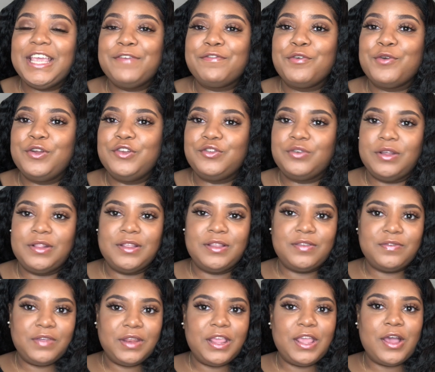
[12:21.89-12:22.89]
If you enjoyed
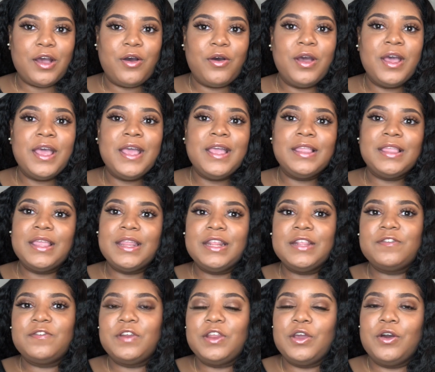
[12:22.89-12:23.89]
this video, give
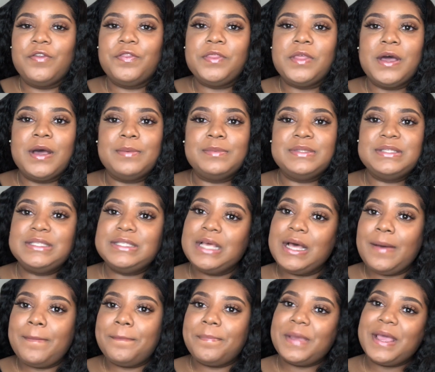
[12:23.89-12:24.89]
this video a thumbs
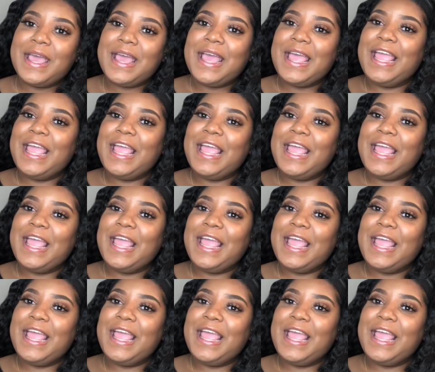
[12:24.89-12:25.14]
up,